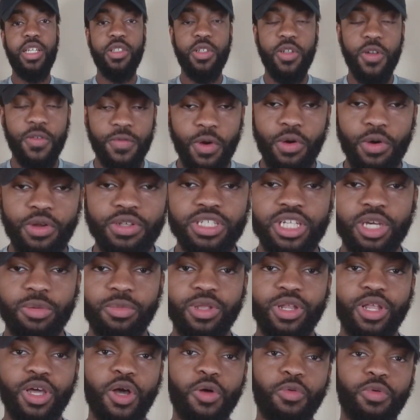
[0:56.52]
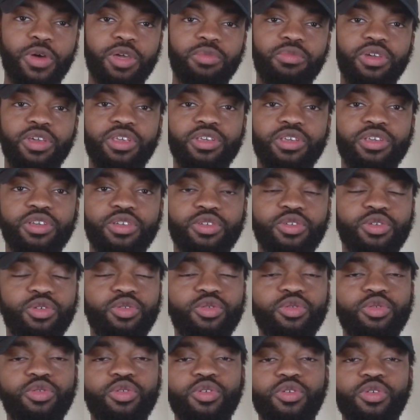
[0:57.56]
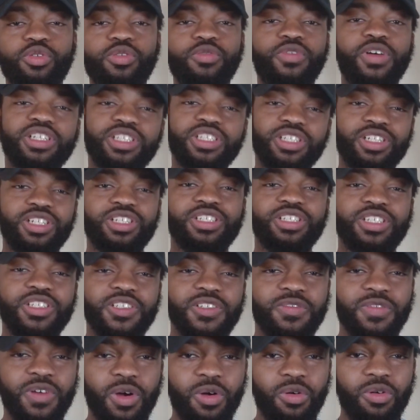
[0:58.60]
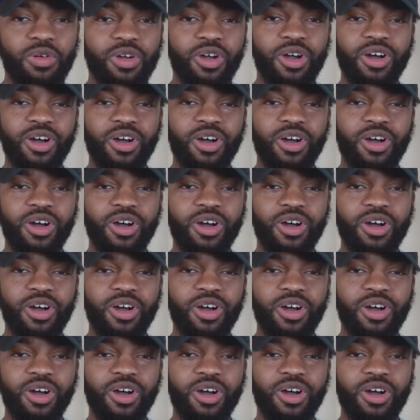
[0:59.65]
So the phone has come a long way, man. You can do first it was just phone